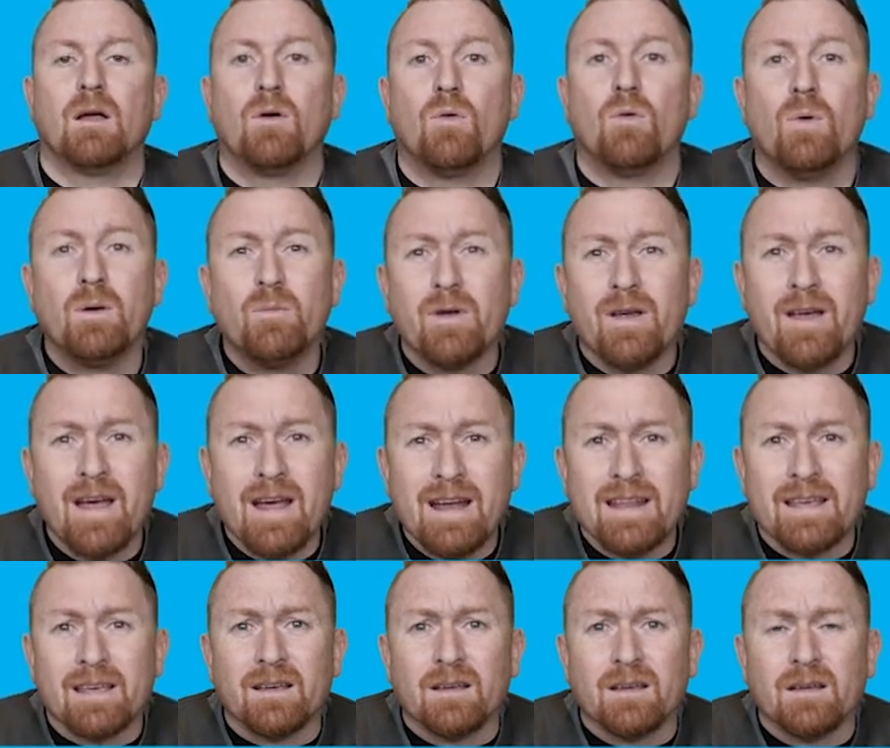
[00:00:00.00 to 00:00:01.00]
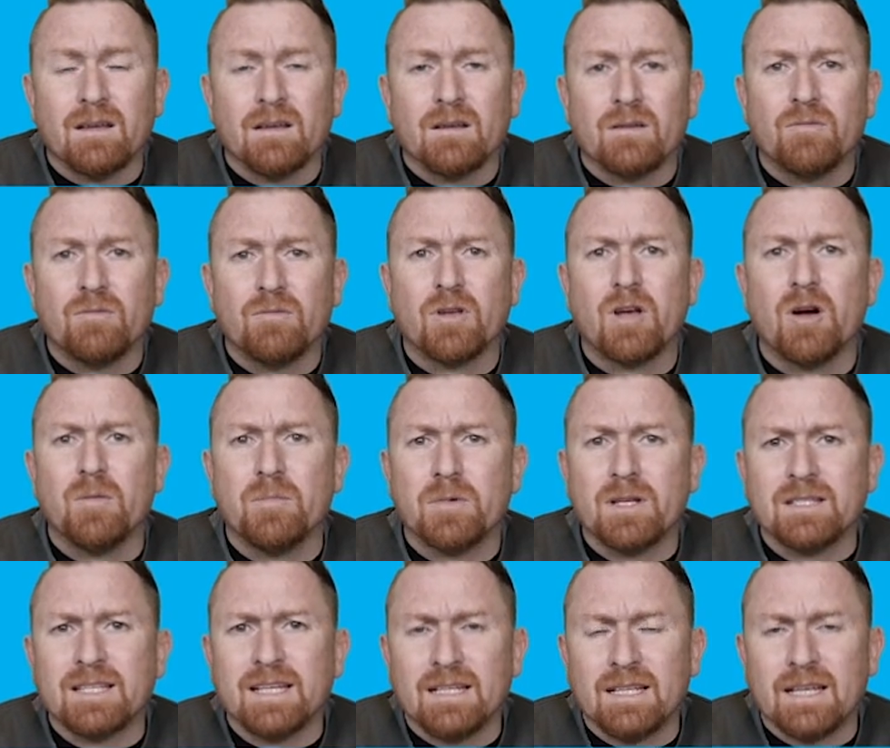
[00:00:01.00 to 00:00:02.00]
When we're adding
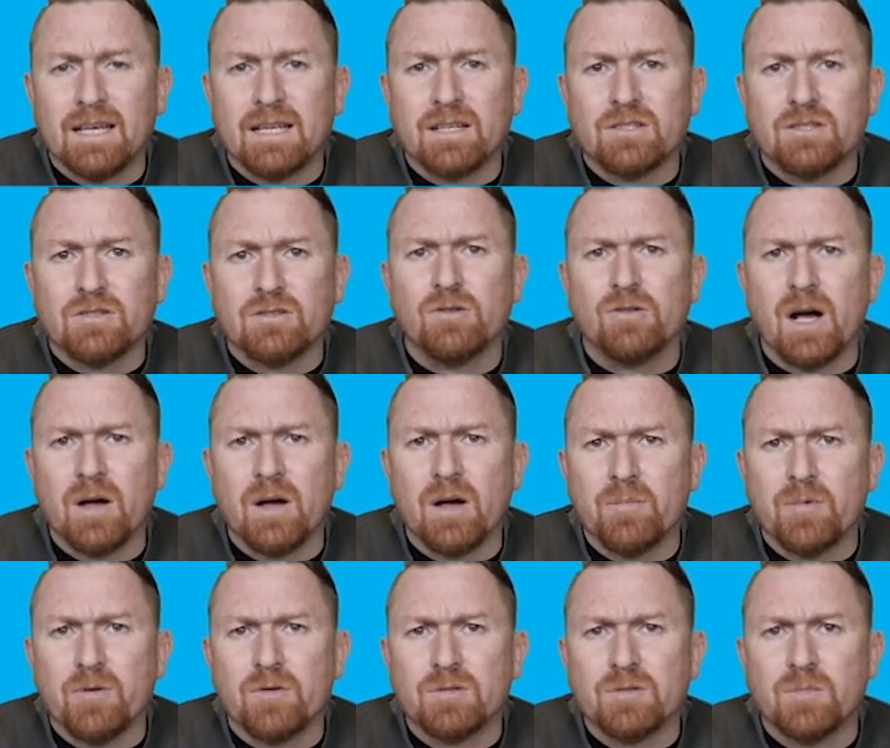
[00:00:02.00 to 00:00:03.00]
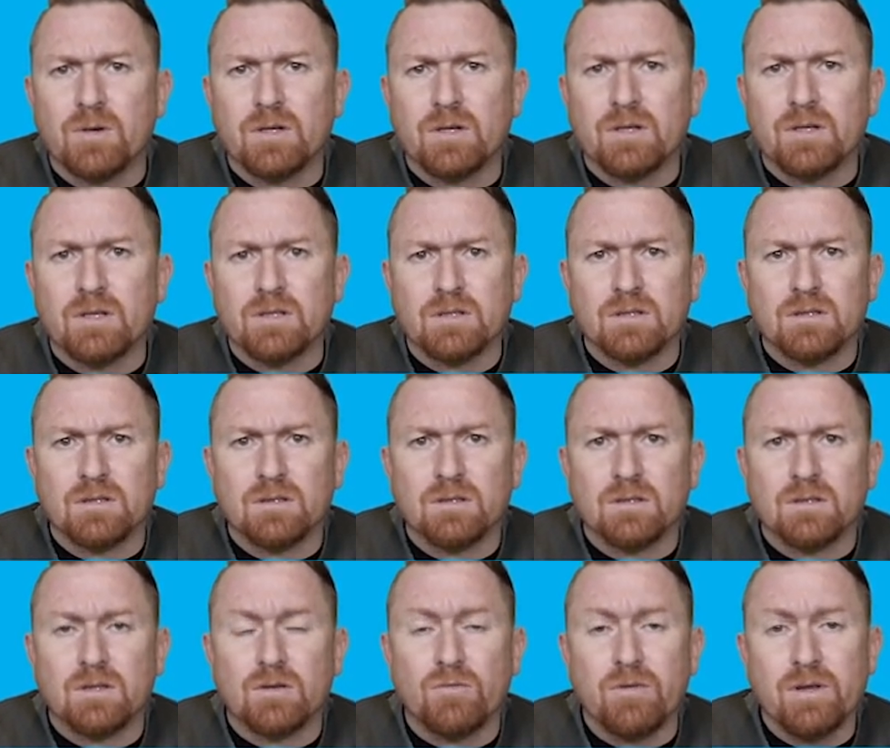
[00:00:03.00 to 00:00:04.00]
recombinant LH to hyperresponders.
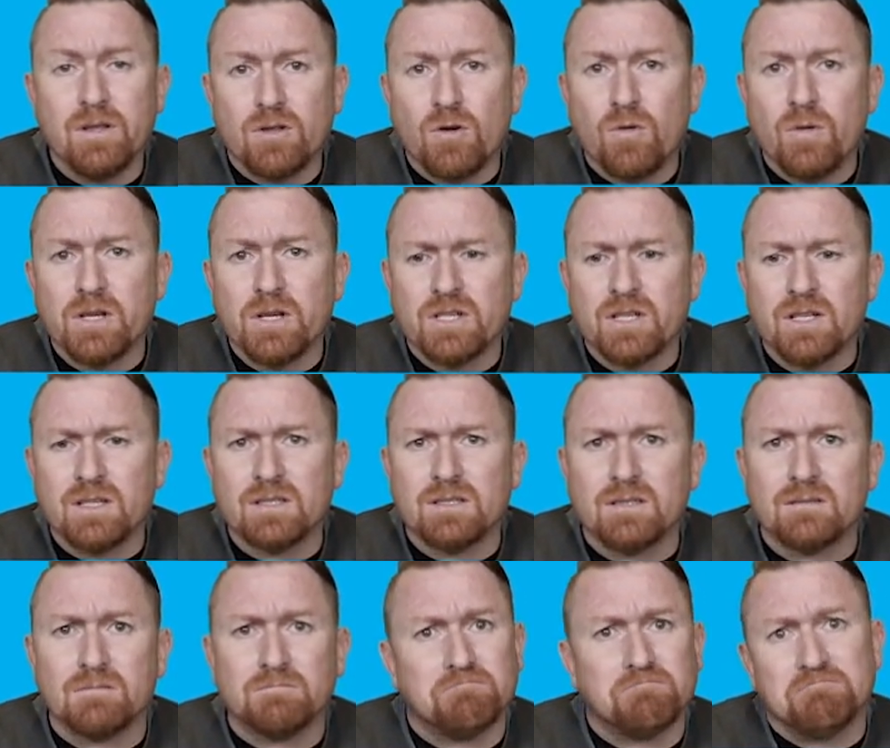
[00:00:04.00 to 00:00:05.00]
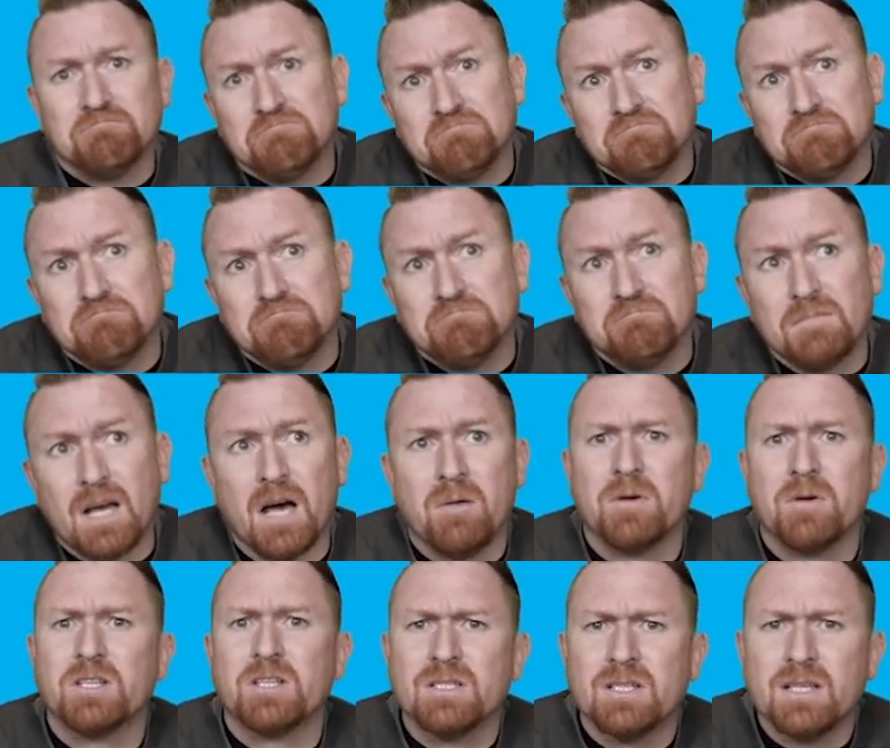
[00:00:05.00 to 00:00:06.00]
The real question is how
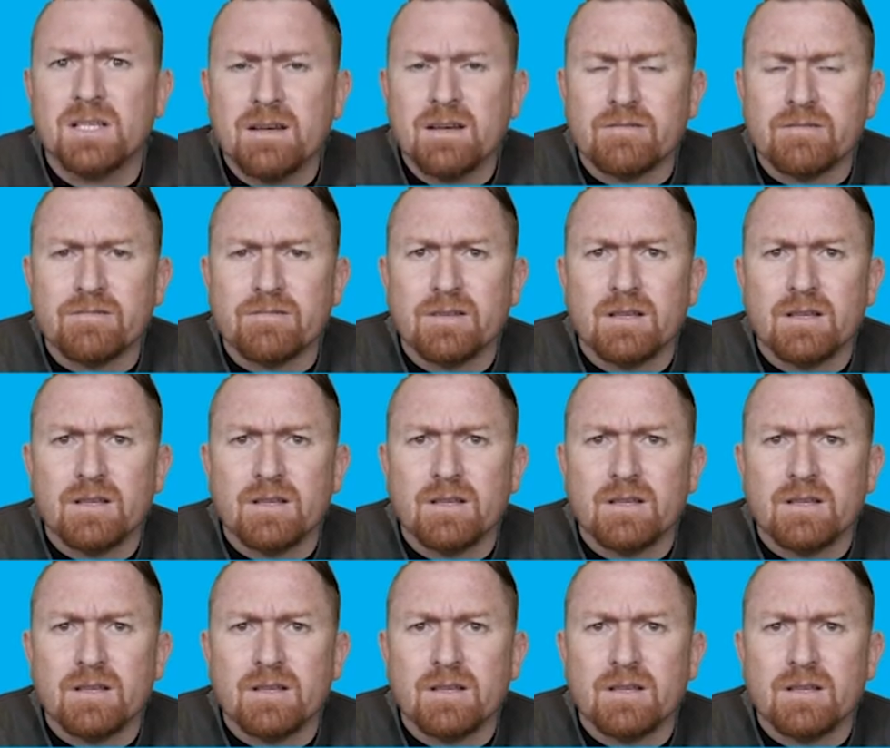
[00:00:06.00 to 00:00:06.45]
much is enough?